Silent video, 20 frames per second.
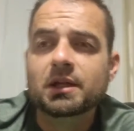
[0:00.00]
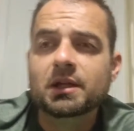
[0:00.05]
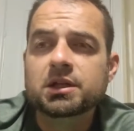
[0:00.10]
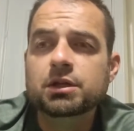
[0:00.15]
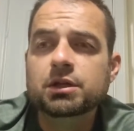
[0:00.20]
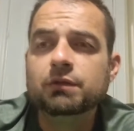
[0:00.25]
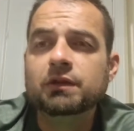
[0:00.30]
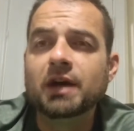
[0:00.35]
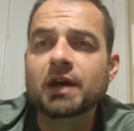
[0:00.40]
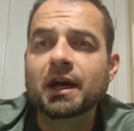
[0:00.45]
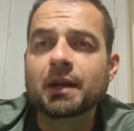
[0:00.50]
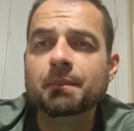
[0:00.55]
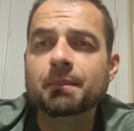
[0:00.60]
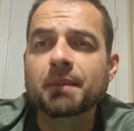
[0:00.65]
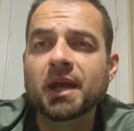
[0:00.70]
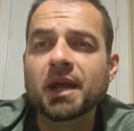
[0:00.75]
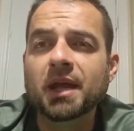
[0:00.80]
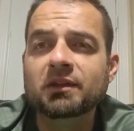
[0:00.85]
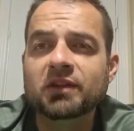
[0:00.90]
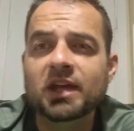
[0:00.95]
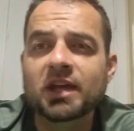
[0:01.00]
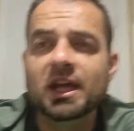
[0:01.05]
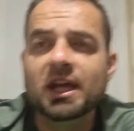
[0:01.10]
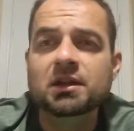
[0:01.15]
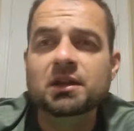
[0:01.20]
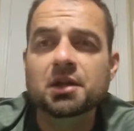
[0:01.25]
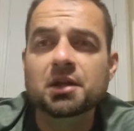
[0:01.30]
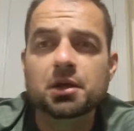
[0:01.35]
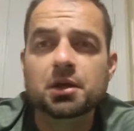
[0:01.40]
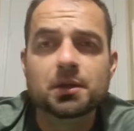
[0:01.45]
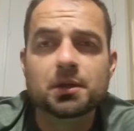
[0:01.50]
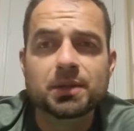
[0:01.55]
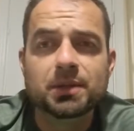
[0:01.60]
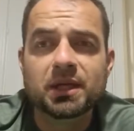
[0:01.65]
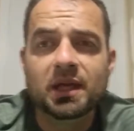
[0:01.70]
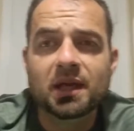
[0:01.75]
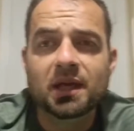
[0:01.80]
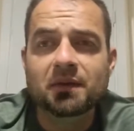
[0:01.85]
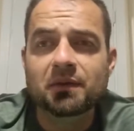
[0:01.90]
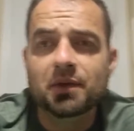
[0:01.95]
You've got to maintain the good
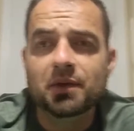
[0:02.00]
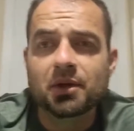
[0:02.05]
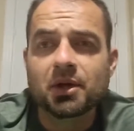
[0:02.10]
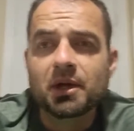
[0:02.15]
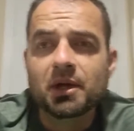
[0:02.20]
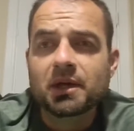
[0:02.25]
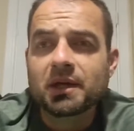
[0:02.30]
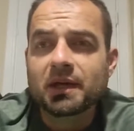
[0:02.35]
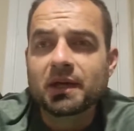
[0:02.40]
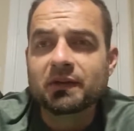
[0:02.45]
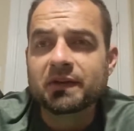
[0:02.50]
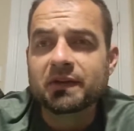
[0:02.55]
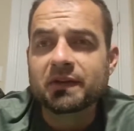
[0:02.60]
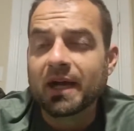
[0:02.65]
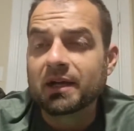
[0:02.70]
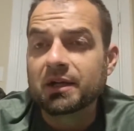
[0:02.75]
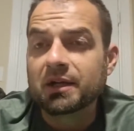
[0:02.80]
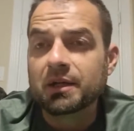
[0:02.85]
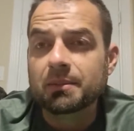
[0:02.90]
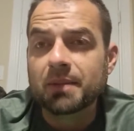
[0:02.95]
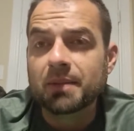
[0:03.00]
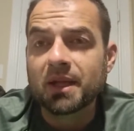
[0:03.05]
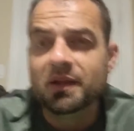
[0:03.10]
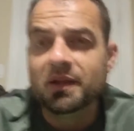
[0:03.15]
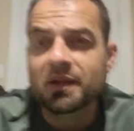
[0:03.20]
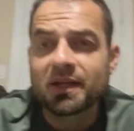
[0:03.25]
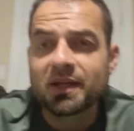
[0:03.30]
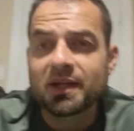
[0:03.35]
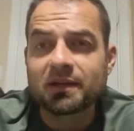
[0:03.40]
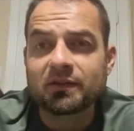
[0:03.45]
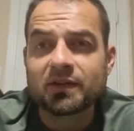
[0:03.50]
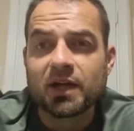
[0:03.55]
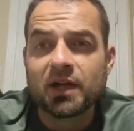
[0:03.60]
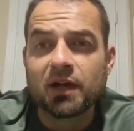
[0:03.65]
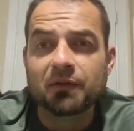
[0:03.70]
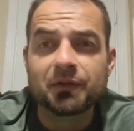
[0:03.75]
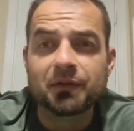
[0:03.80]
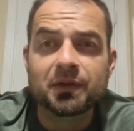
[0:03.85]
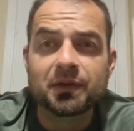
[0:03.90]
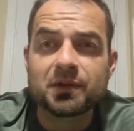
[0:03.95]
behavior. It's not going to maintain
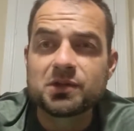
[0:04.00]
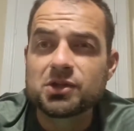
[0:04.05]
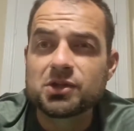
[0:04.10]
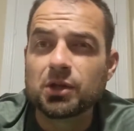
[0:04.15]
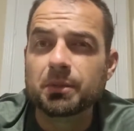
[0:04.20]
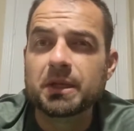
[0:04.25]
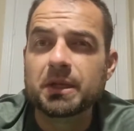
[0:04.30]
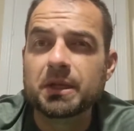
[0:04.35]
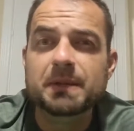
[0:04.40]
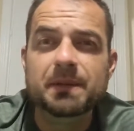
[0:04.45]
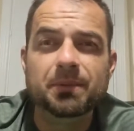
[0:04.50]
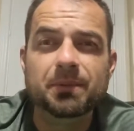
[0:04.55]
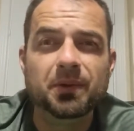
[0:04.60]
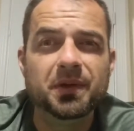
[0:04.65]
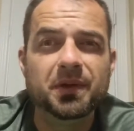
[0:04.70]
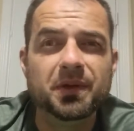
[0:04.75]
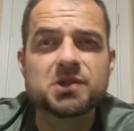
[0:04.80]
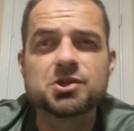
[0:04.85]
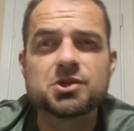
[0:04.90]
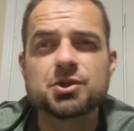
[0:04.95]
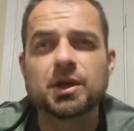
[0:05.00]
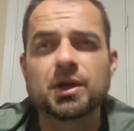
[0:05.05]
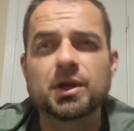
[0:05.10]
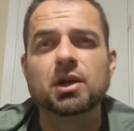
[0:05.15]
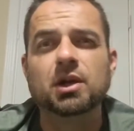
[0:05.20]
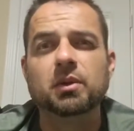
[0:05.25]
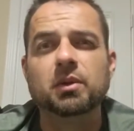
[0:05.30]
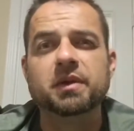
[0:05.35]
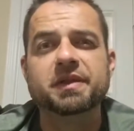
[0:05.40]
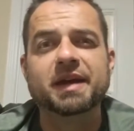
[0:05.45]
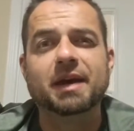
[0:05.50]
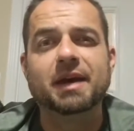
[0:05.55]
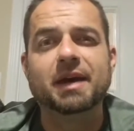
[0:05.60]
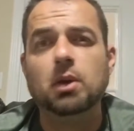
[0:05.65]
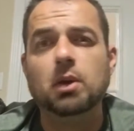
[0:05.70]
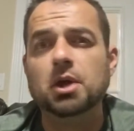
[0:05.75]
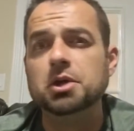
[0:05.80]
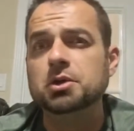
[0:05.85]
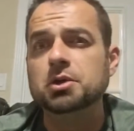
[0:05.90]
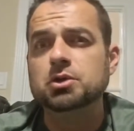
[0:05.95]
itself. And there's so many people, they struggle with that.
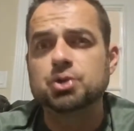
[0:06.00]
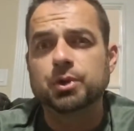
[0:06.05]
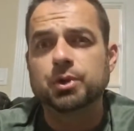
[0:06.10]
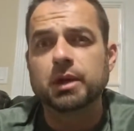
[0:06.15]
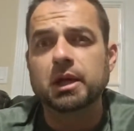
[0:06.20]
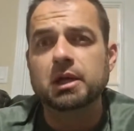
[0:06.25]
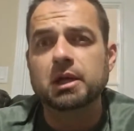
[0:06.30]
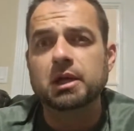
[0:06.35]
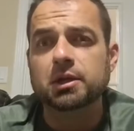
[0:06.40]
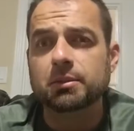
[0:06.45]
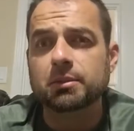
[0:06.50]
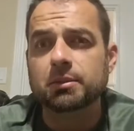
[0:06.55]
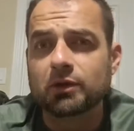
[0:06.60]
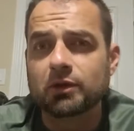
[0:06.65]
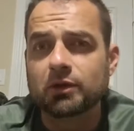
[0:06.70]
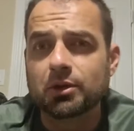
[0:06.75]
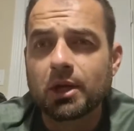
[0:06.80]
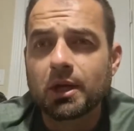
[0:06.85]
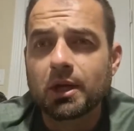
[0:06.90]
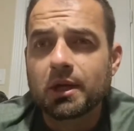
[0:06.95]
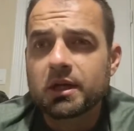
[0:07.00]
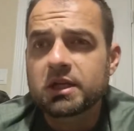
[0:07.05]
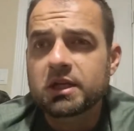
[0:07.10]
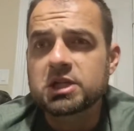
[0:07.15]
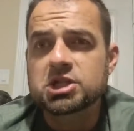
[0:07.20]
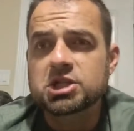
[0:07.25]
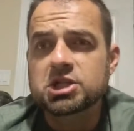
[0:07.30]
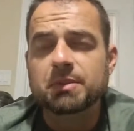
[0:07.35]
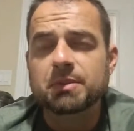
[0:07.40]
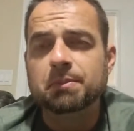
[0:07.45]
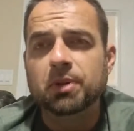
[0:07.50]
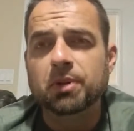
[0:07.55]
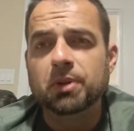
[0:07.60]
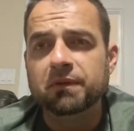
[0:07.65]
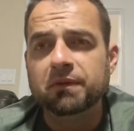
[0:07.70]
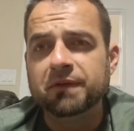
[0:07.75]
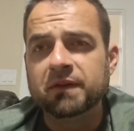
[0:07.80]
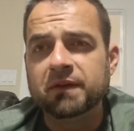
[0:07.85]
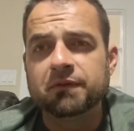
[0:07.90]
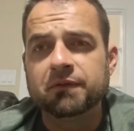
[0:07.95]
Well, you trained him, so he should be
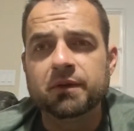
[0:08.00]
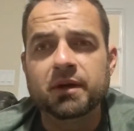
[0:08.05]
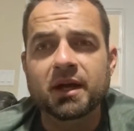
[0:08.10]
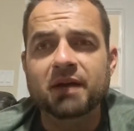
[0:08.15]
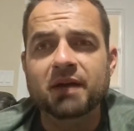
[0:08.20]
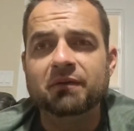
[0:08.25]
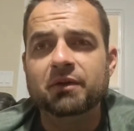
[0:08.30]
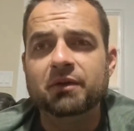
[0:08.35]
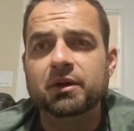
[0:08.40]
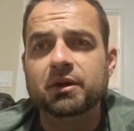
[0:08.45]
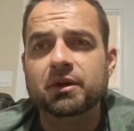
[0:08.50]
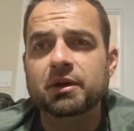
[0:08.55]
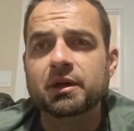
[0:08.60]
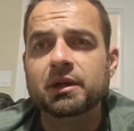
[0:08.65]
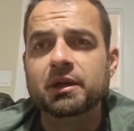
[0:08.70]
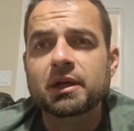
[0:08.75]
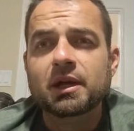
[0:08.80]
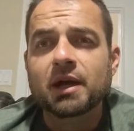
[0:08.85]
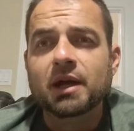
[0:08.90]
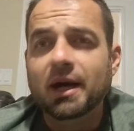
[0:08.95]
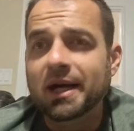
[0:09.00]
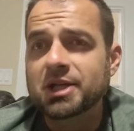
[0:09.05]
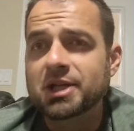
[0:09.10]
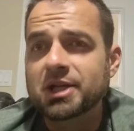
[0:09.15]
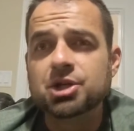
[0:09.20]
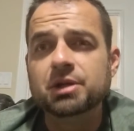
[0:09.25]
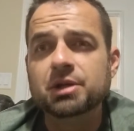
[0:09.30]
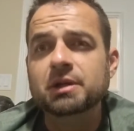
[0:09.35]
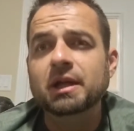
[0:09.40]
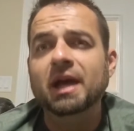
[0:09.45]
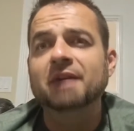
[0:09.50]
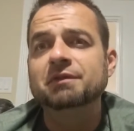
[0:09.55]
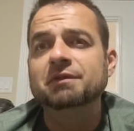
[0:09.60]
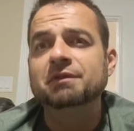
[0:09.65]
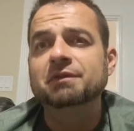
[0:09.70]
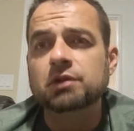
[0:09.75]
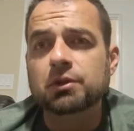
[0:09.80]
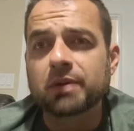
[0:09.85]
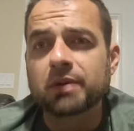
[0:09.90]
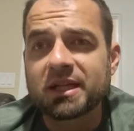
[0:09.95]
perfect forever, and I shouldn't have to
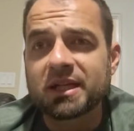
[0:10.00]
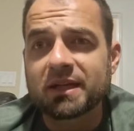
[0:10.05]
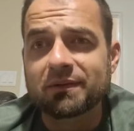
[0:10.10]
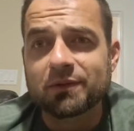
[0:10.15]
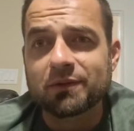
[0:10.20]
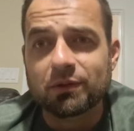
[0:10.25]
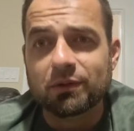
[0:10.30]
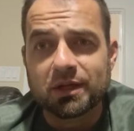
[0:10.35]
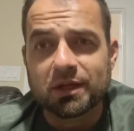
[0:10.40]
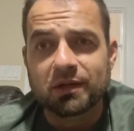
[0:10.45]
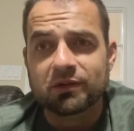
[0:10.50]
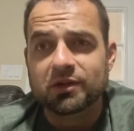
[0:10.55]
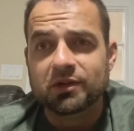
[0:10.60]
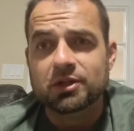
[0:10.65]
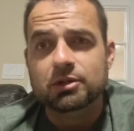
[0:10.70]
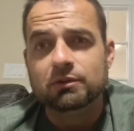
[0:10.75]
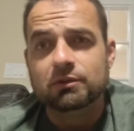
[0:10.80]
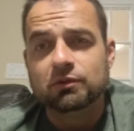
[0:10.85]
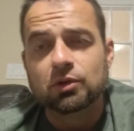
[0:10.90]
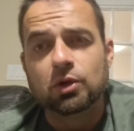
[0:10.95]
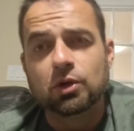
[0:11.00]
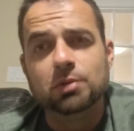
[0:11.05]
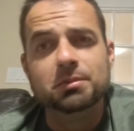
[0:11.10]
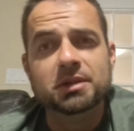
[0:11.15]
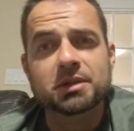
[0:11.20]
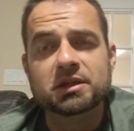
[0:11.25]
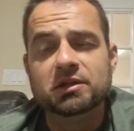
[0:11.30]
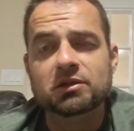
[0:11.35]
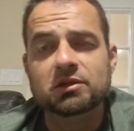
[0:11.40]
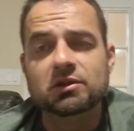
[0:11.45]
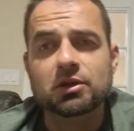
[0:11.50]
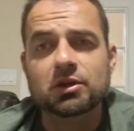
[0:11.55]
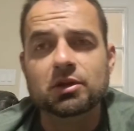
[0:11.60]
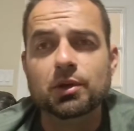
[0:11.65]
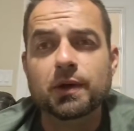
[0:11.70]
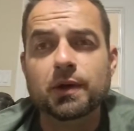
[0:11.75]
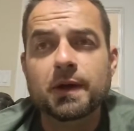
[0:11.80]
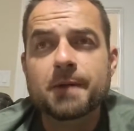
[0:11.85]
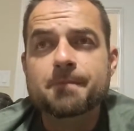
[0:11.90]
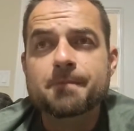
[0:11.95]
do any of the things that you've told me to
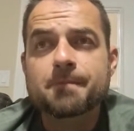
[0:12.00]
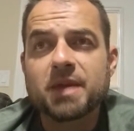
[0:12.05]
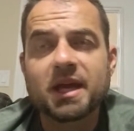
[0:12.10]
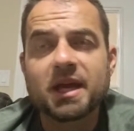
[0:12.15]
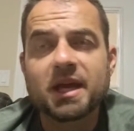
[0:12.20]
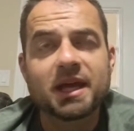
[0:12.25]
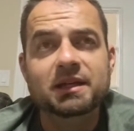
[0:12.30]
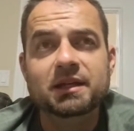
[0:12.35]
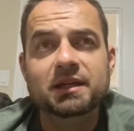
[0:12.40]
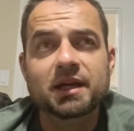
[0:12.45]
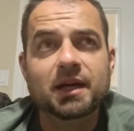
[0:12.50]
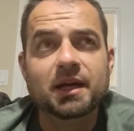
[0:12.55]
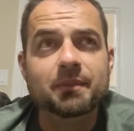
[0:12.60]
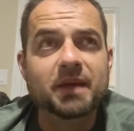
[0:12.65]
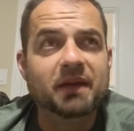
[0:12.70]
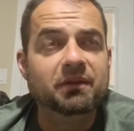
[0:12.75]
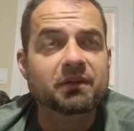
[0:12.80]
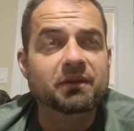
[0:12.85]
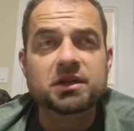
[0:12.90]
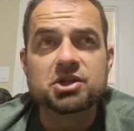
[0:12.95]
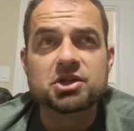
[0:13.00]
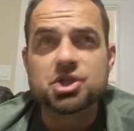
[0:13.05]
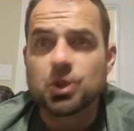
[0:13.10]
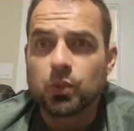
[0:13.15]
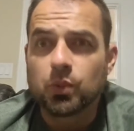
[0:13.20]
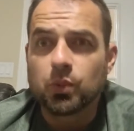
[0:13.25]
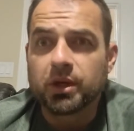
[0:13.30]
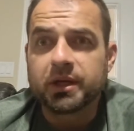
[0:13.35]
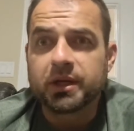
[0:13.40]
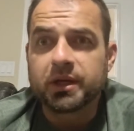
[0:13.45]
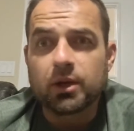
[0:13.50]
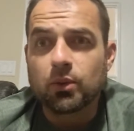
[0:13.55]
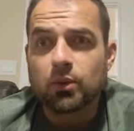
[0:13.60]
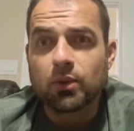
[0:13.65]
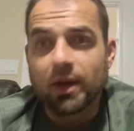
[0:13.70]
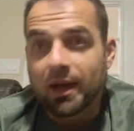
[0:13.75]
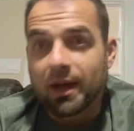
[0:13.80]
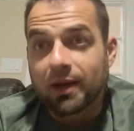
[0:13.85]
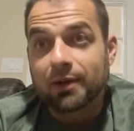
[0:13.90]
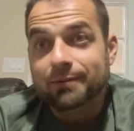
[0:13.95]
do, and everything should work out
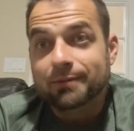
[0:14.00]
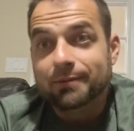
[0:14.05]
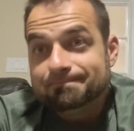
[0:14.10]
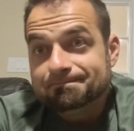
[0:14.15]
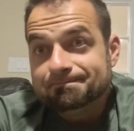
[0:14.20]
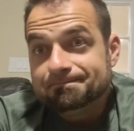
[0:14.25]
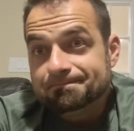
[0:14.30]
well.